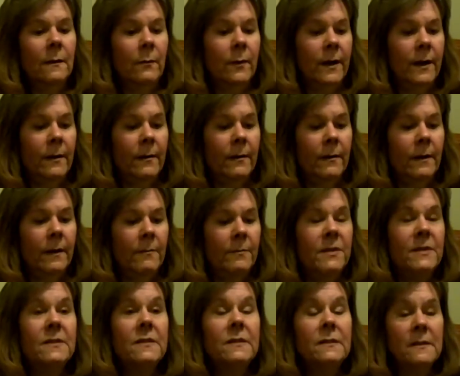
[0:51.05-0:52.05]
where
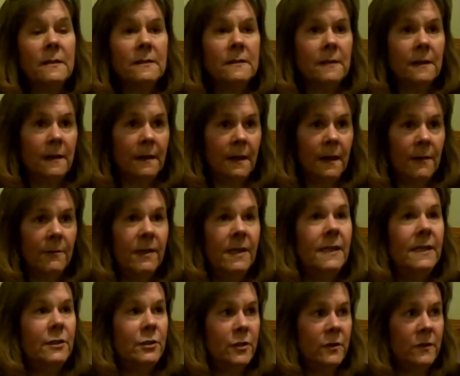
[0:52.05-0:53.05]
businesses could come
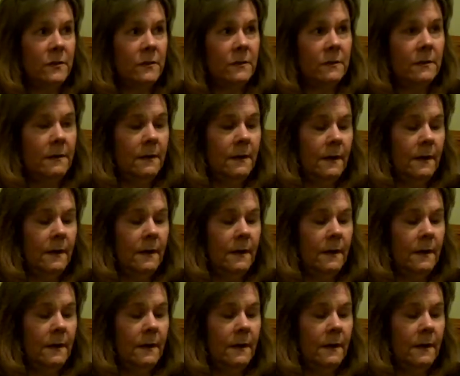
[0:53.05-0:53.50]
in and just